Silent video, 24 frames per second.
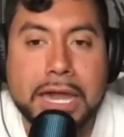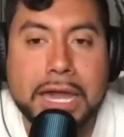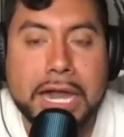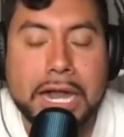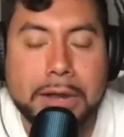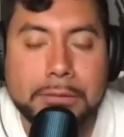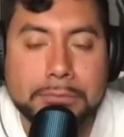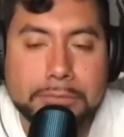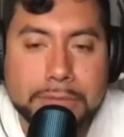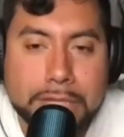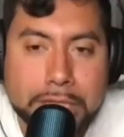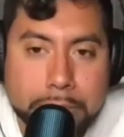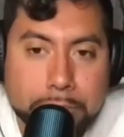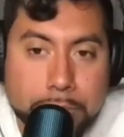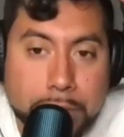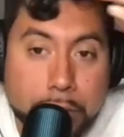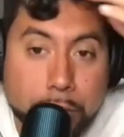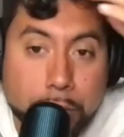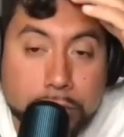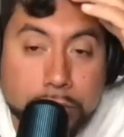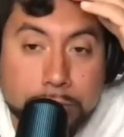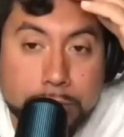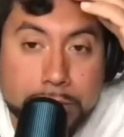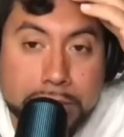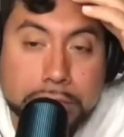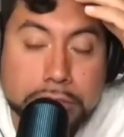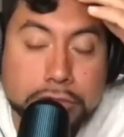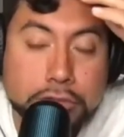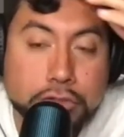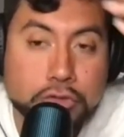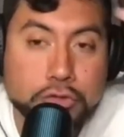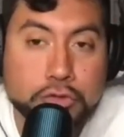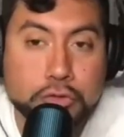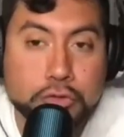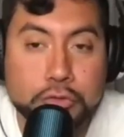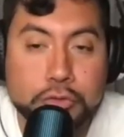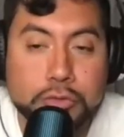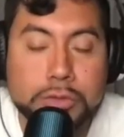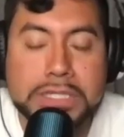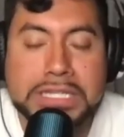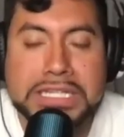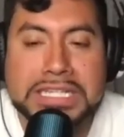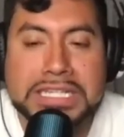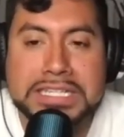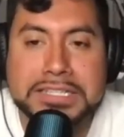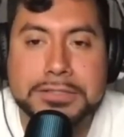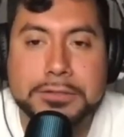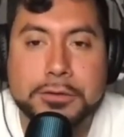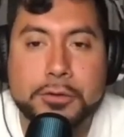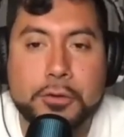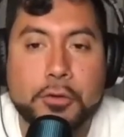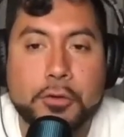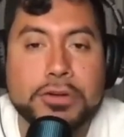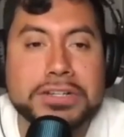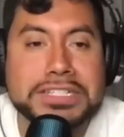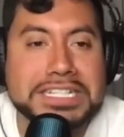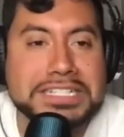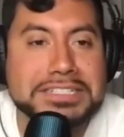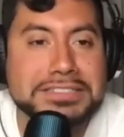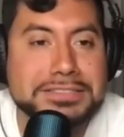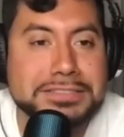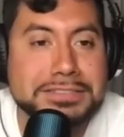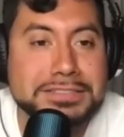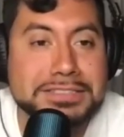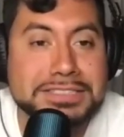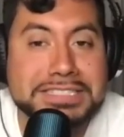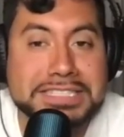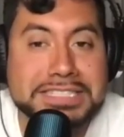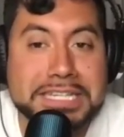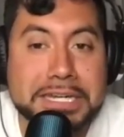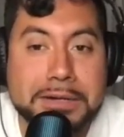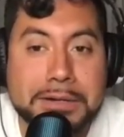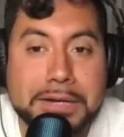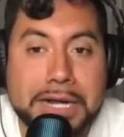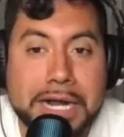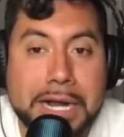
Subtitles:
I'm like, man, what am I going to do? The coordinator is going to think